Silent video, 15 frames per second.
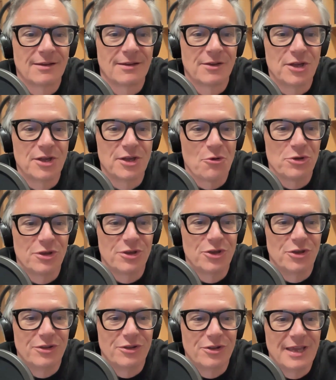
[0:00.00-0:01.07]
you know,
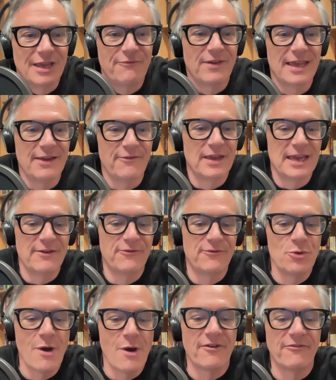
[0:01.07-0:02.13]
if you
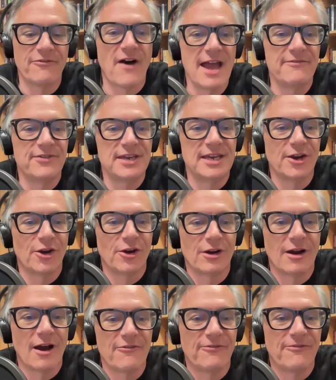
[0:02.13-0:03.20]
have a
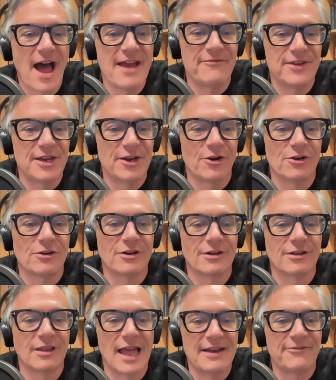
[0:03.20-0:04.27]
5-year
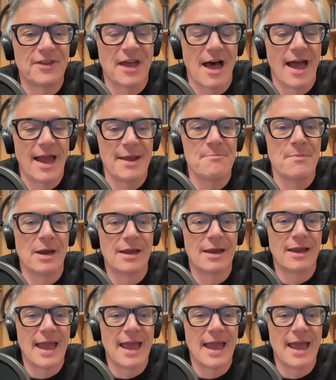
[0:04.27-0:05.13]
lifetime